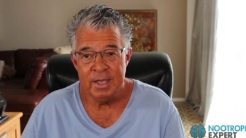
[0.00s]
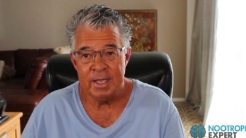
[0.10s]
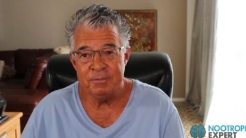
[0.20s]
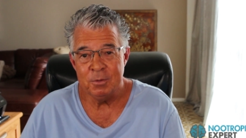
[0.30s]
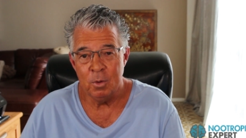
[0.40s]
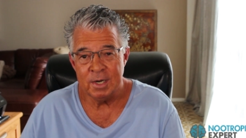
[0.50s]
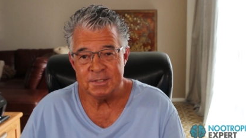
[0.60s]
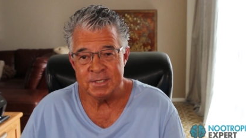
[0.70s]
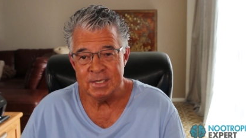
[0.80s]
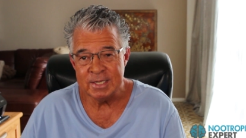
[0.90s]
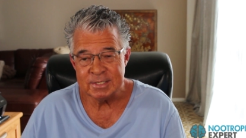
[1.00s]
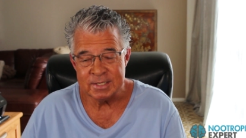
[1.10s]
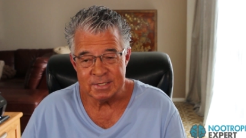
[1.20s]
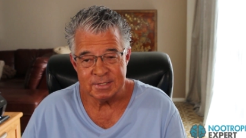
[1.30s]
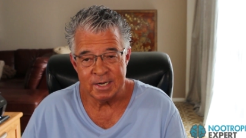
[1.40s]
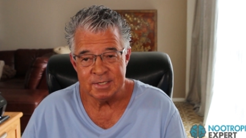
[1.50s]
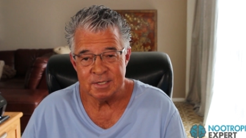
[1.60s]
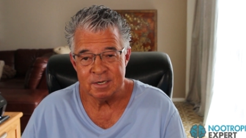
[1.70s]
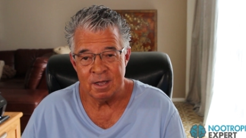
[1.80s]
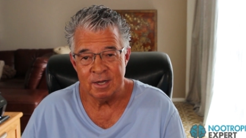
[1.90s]
If you want to see links to the studies
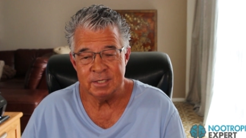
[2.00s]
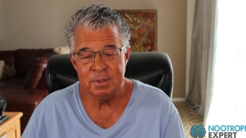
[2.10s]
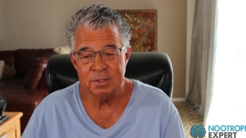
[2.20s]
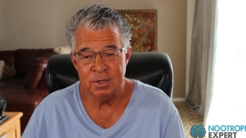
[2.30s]
I talked about,